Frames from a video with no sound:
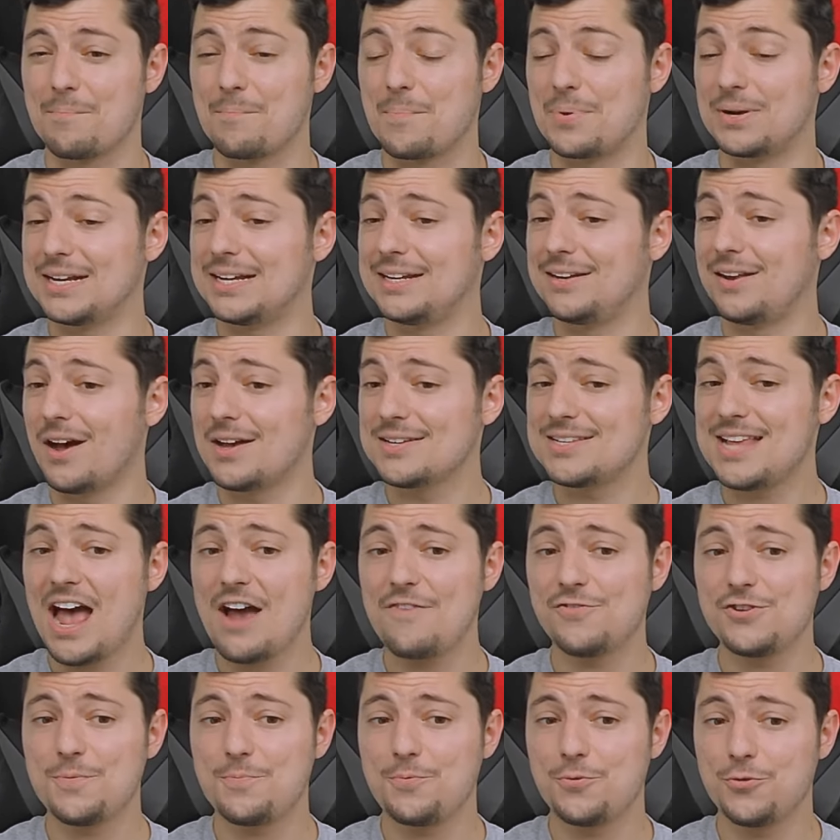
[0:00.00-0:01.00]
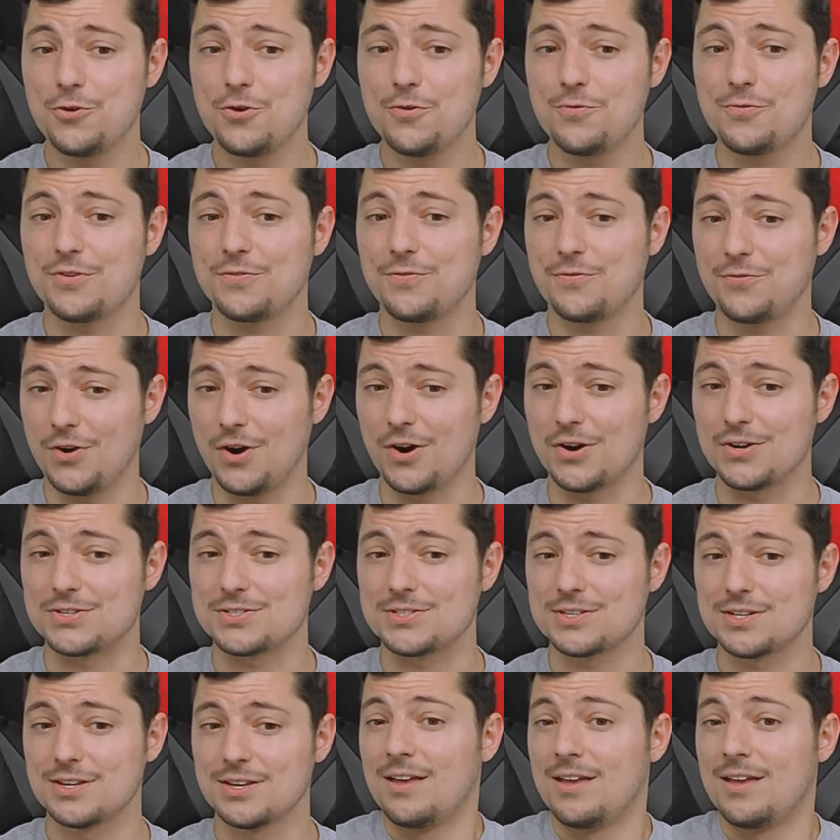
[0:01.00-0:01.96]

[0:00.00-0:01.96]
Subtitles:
But he does have to prove it first.